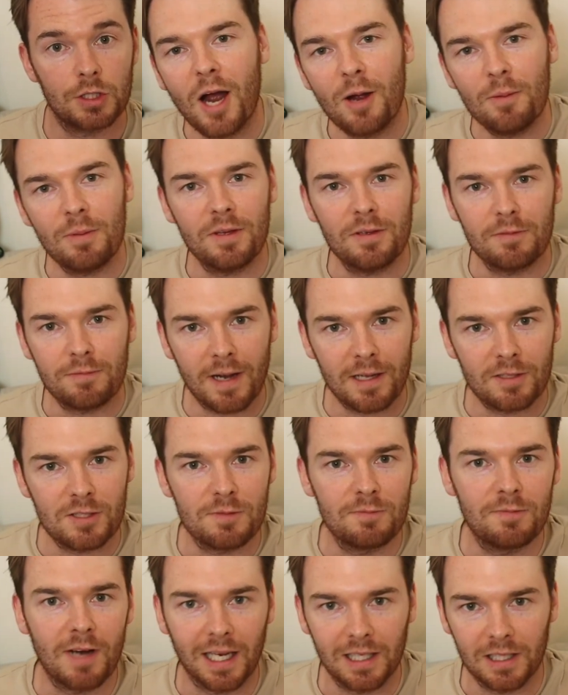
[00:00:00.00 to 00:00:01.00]
I hope that you found
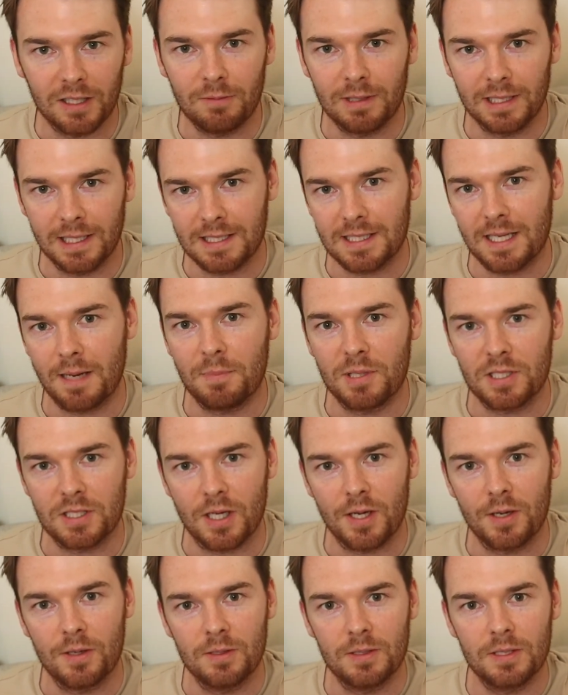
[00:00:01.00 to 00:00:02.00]
some value in this
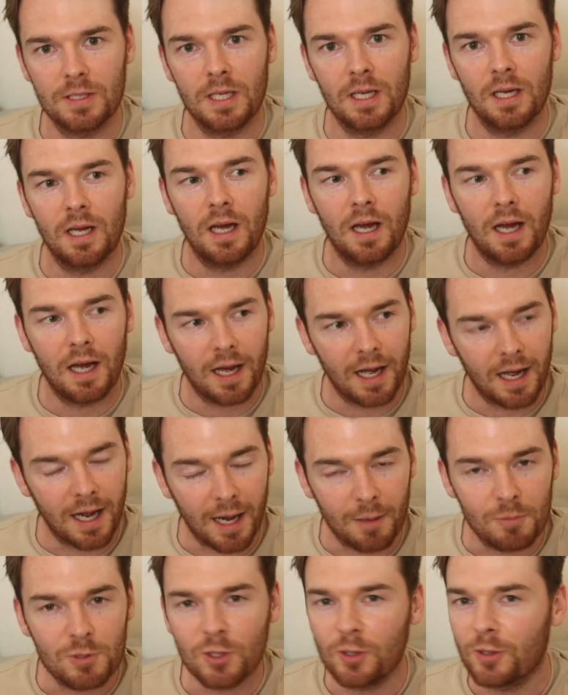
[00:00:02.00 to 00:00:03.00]
episode.
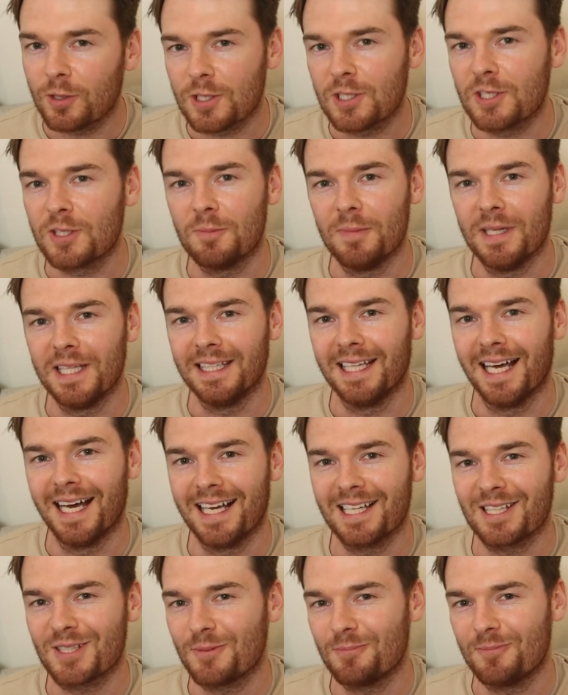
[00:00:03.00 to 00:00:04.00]
I'm sure there's some in
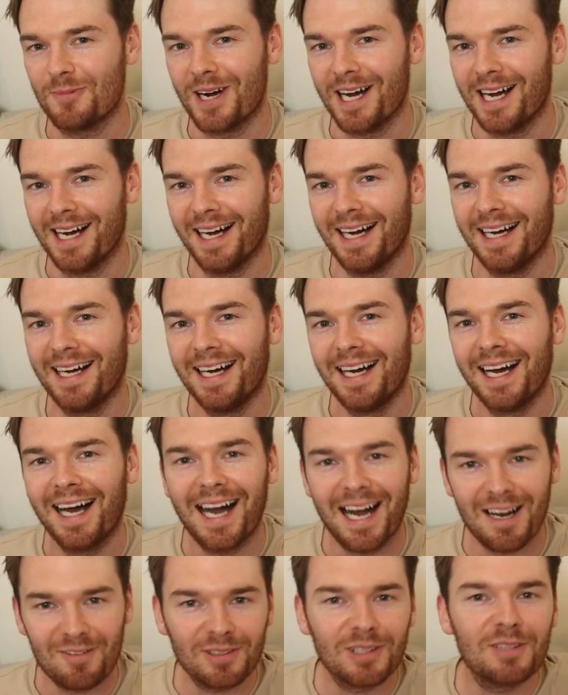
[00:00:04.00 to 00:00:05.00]
there somewhere.
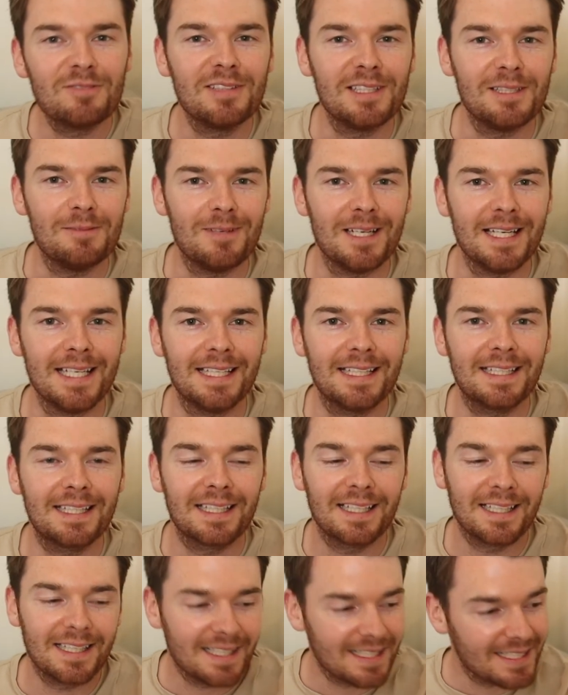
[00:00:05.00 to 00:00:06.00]
Have a lovely
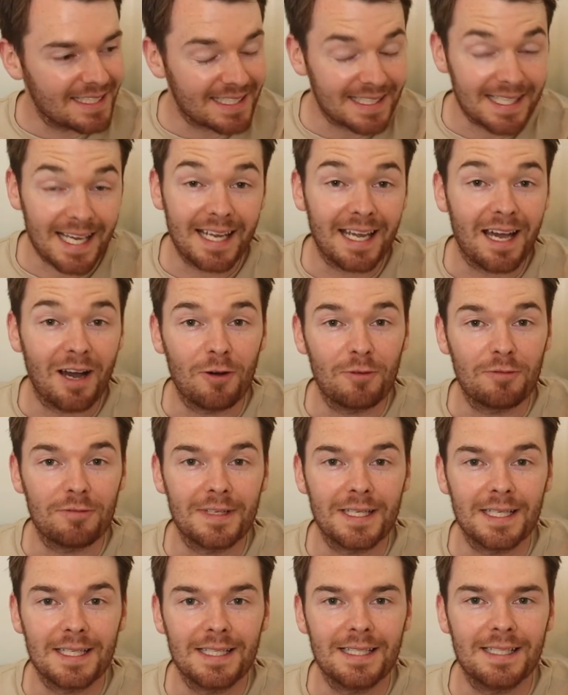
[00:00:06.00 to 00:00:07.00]
week. Stay
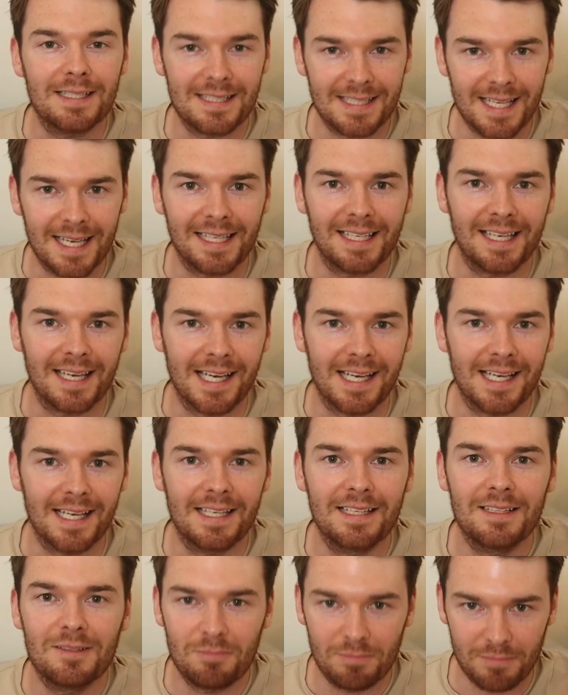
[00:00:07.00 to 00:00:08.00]
healthy, take
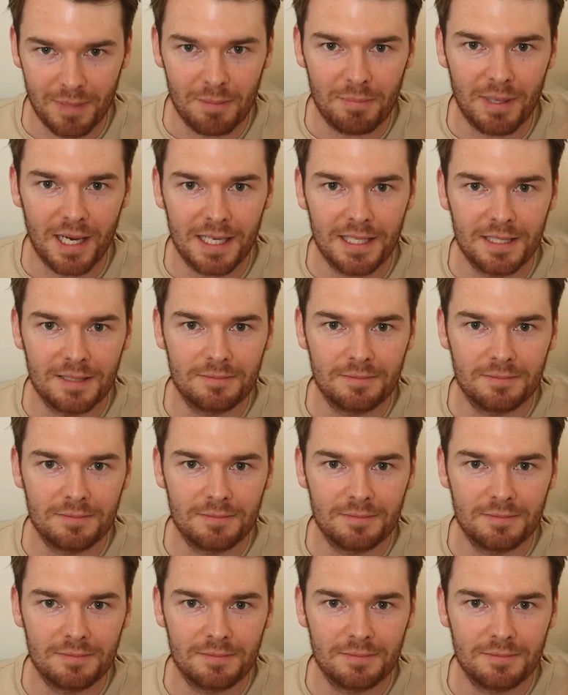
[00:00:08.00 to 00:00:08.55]
care, bye-bye.